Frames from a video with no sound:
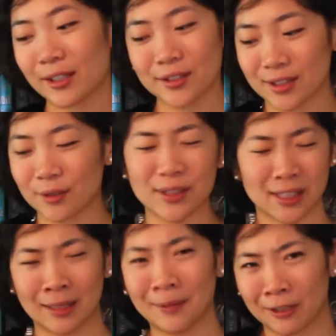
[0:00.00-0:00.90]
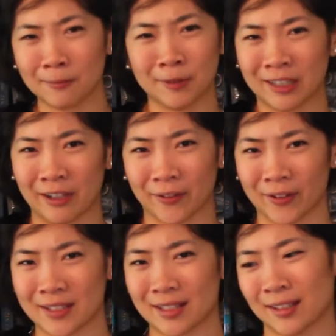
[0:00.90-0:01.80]
There's those typical book
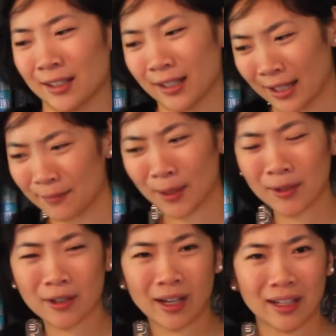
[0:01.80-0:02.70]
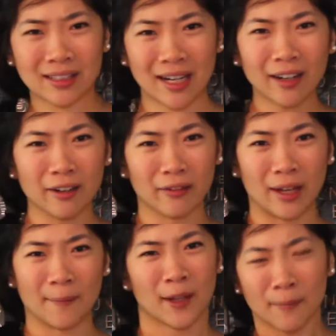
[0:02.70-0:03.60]
covers, and maybe you're getting tired of
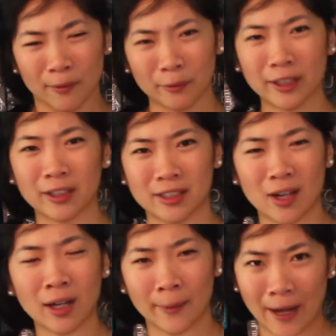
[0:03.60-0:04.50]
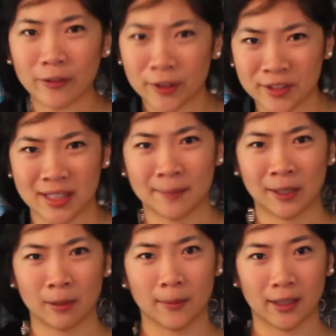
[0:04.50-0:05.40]
them, but we're going to talk about those
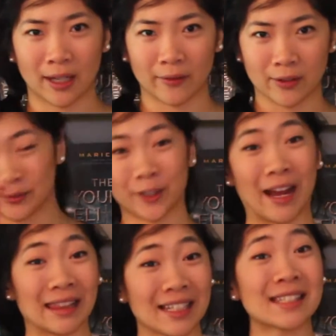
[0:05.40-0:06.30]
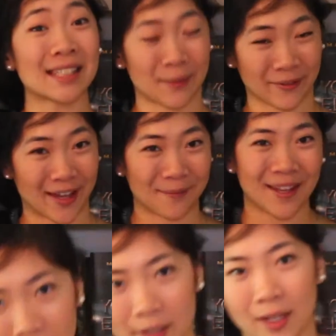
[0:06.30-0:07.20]
typical book covers, or at least some of them.
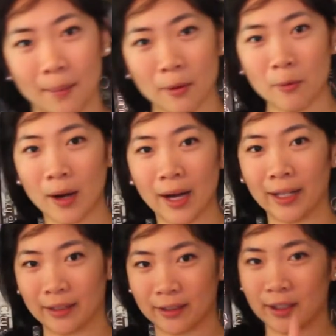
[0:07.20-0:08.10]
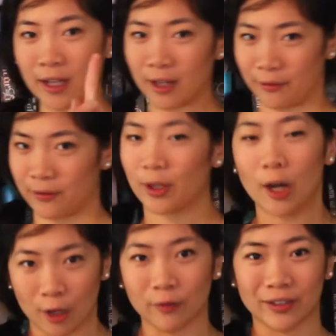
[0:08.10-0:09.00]
Number one of
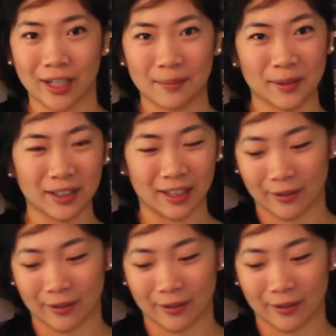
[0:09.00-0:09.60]
overdone book